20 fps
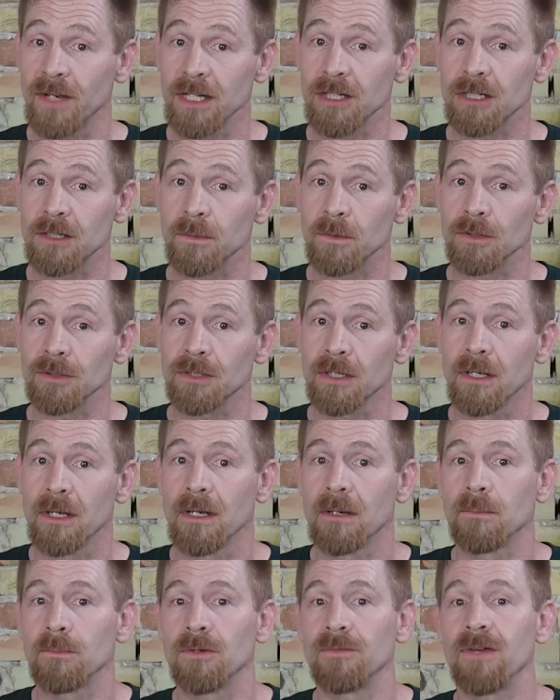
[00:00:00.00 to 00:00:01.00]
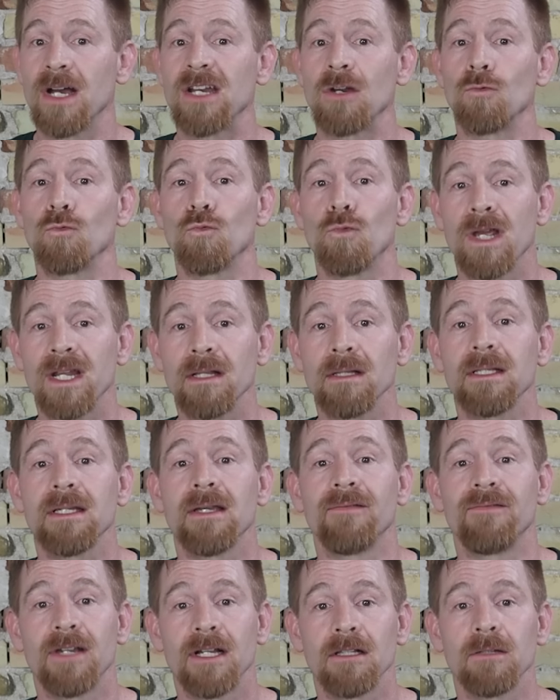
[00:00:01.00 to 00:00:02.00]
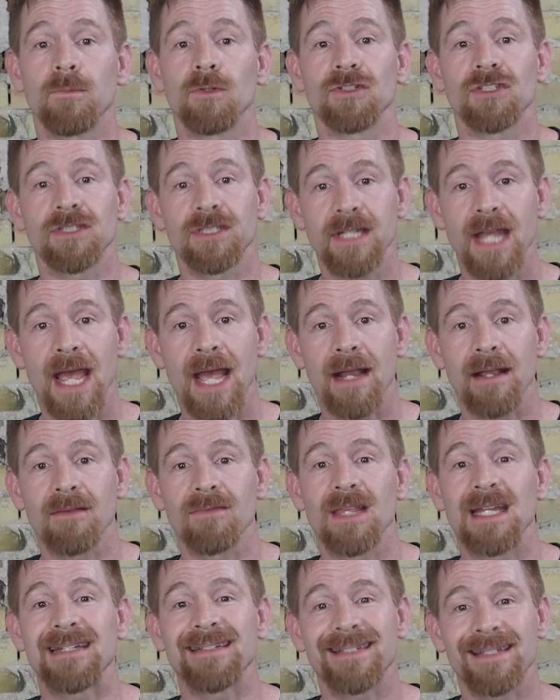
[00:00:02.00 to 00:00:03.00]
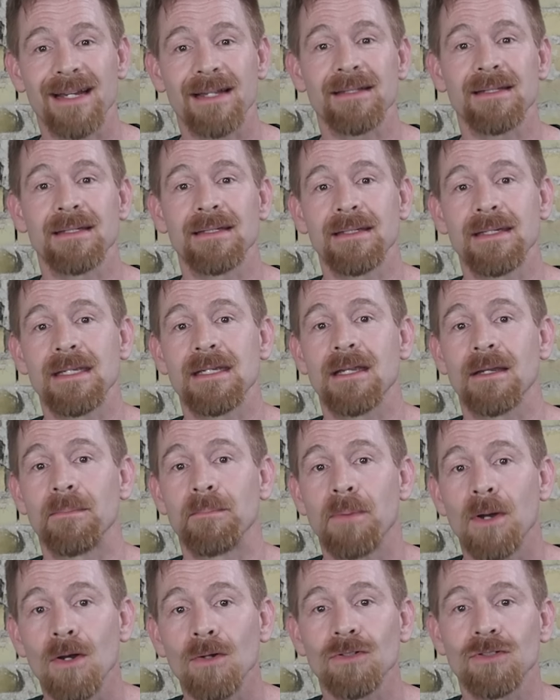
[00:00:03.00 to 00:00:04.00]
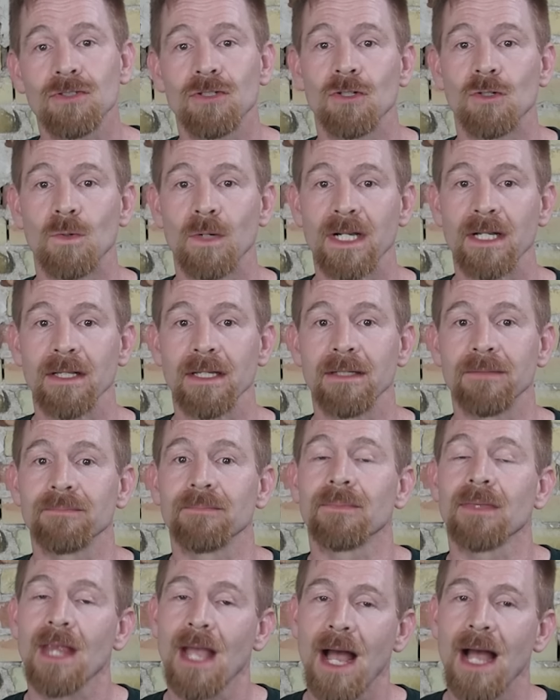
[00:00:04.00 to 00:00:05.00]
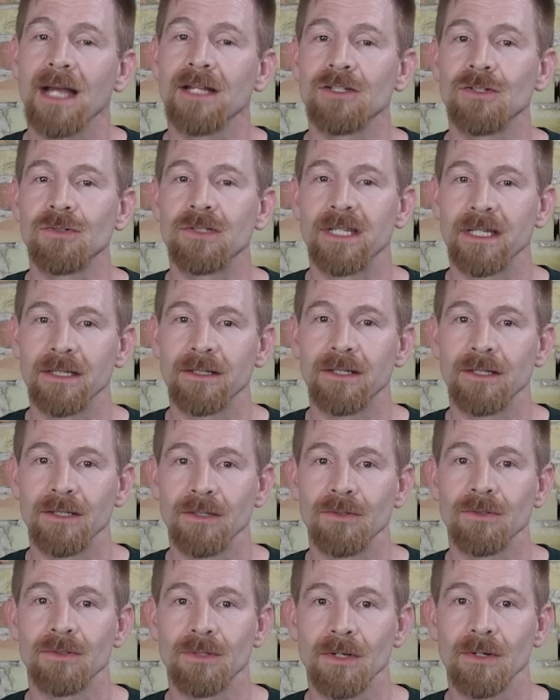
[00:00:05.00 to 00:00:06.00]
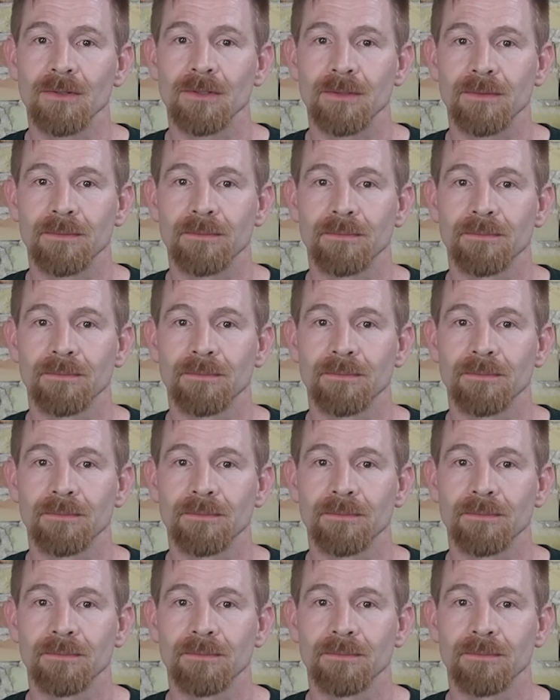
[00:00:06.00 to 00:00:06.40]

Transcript: vegetables provide a readily available snack that doesn't decompose too quickly, I do tend to use those.